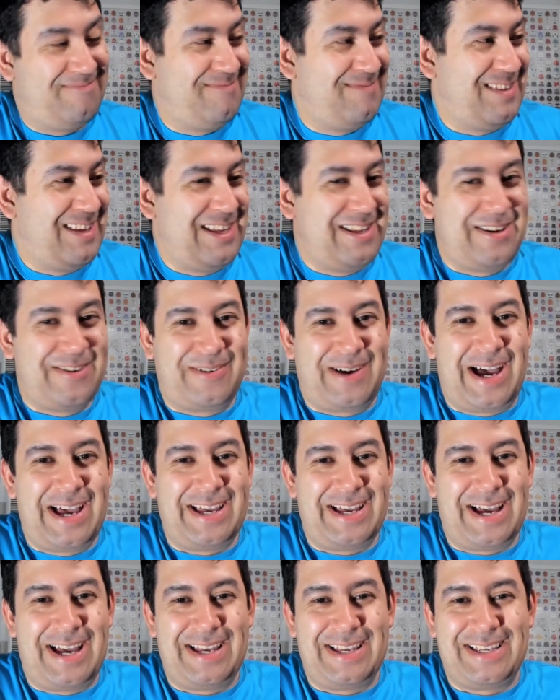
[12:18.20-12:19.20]
you know,
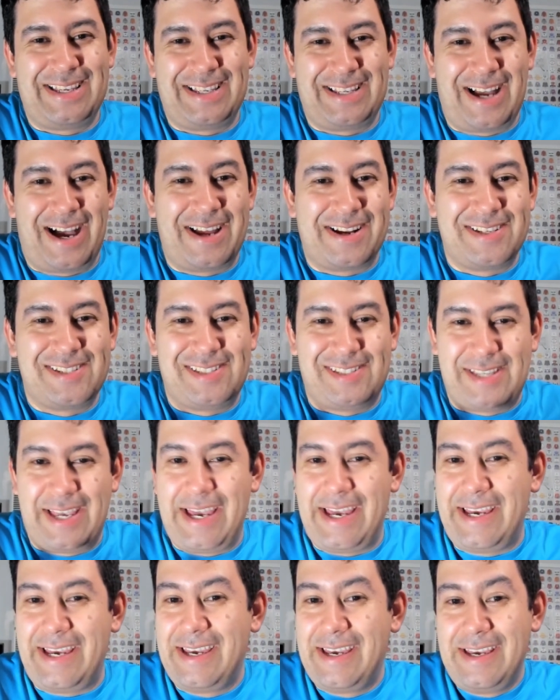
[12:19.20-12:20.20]
I gotta
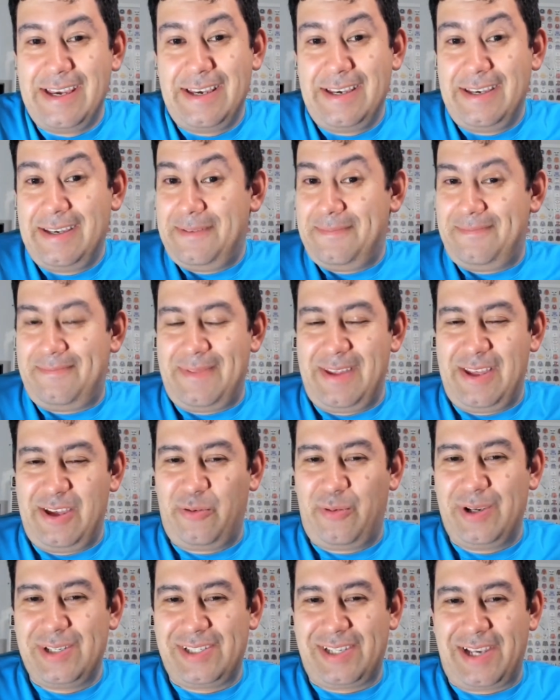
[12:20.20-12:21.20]
say, it
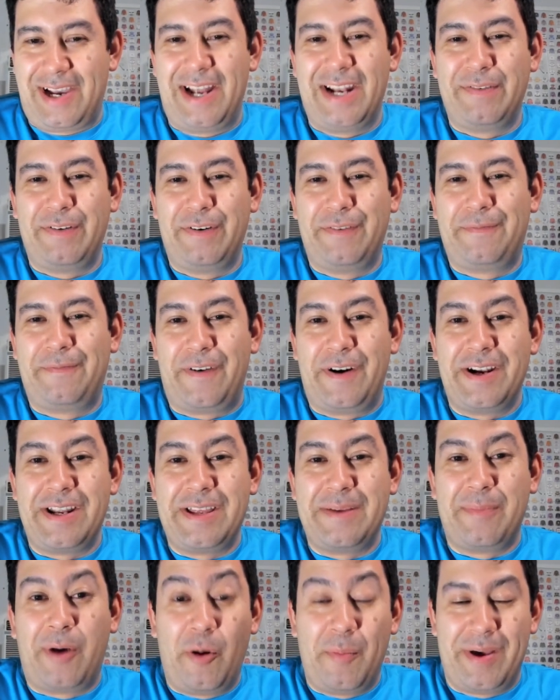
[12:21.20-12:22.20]
was kind of a funny
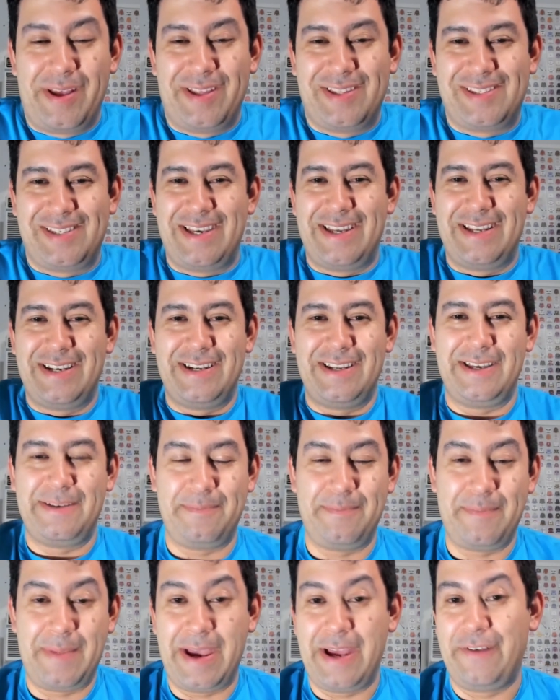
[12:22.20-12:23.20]
moment, and
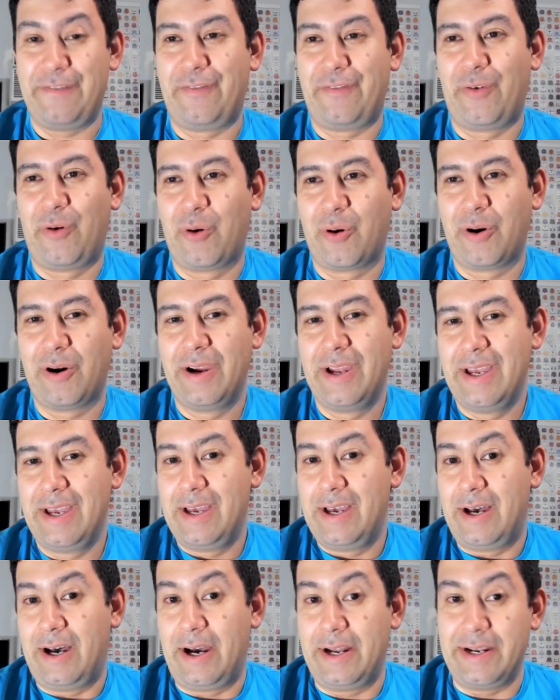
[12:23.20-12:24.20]
it made for
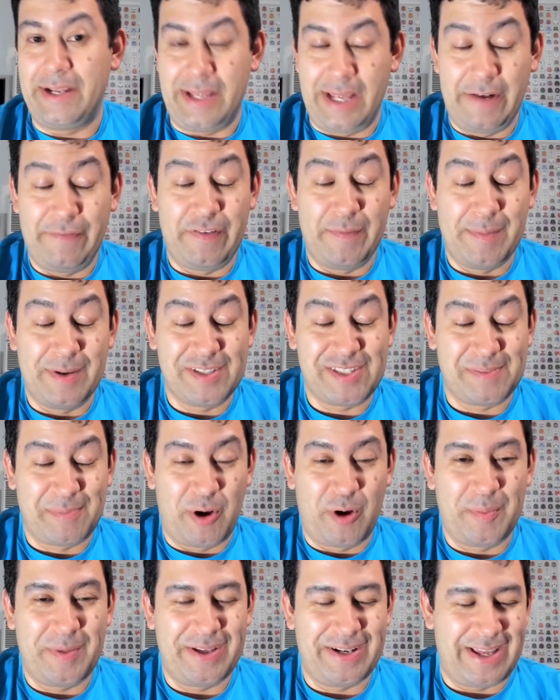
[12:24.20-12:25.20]
an infamous
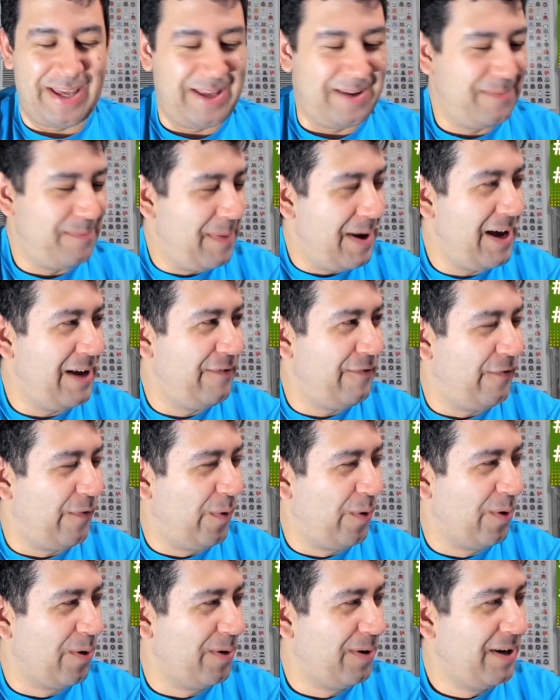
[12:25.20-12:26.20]
moment, and made
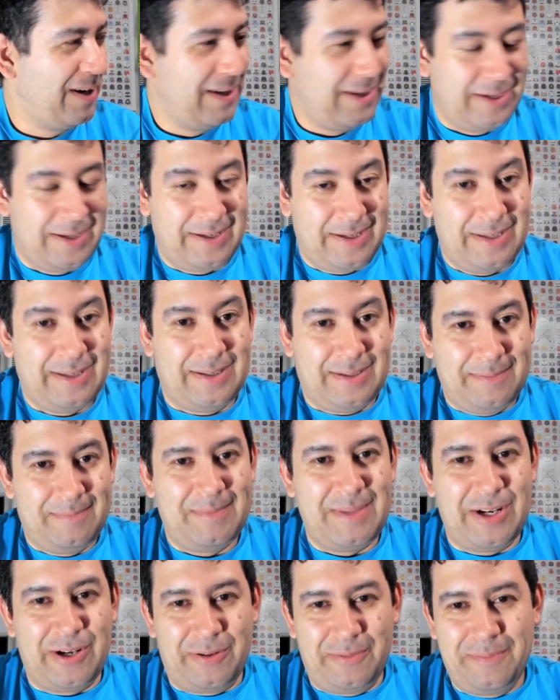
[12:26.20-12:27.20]
for,
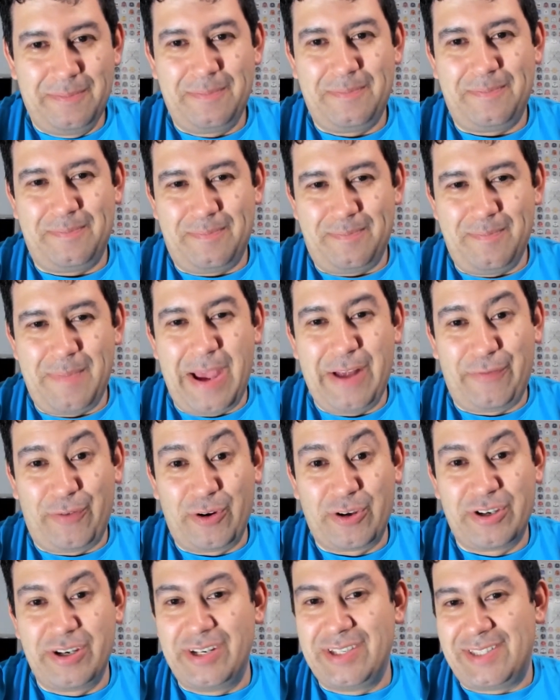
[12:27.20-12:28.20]
you know, made for
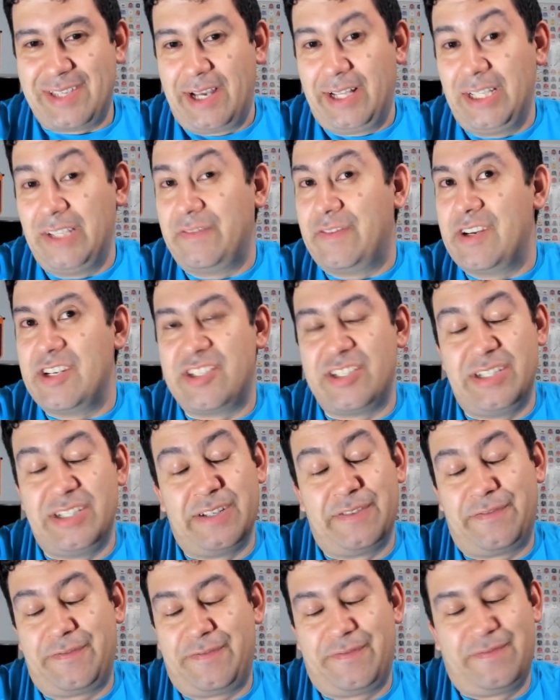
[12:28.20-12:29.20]
good television,
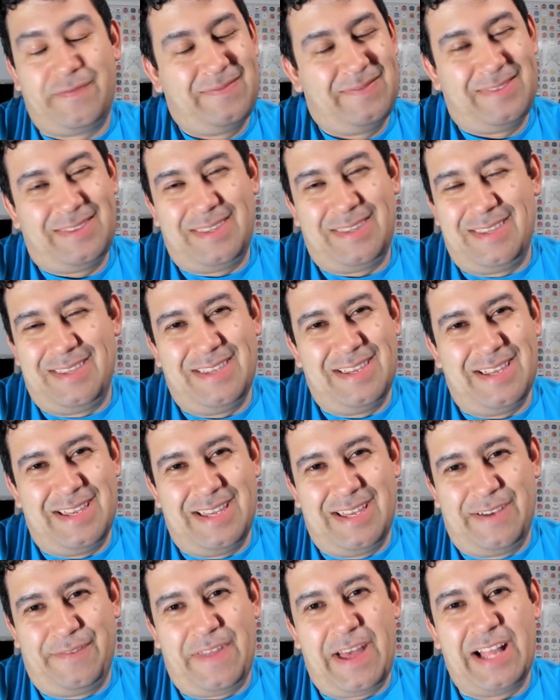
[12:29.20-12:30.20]

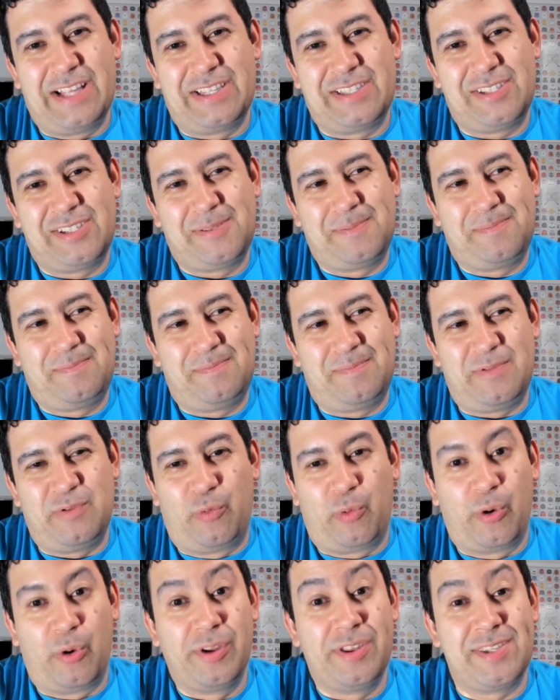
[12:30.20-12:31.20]
if that's
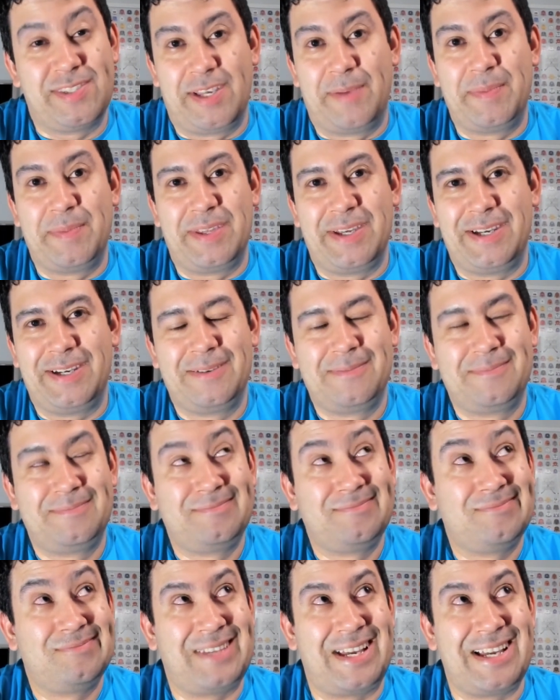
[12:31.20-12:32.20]
worth something,
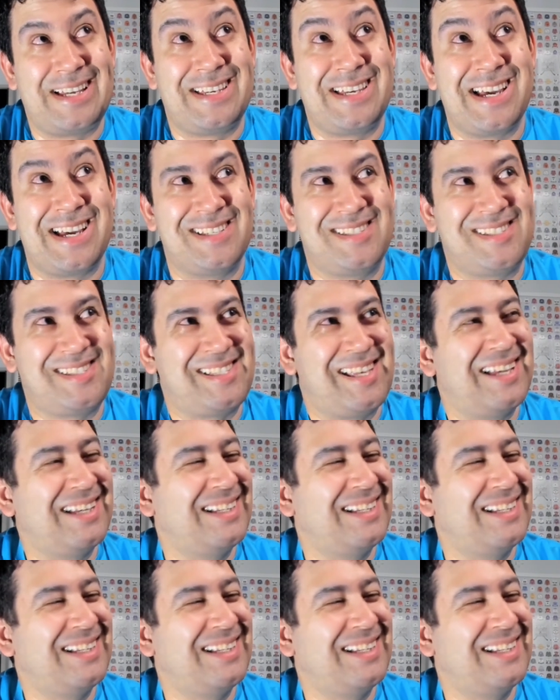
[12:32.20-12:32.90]
I guess.